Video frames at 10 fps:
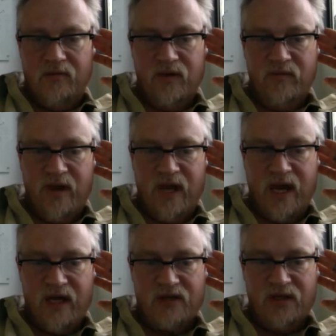we may
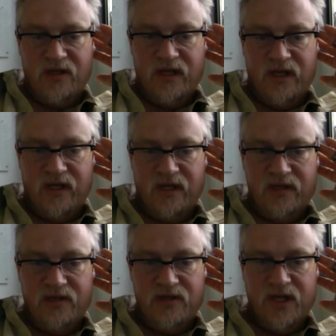actually
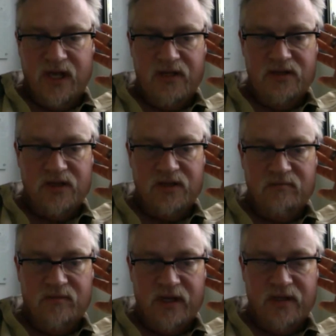change it,
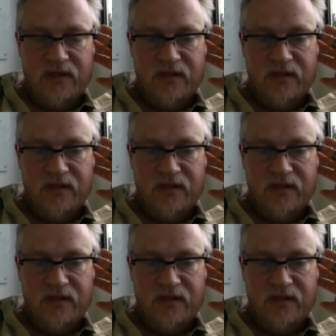but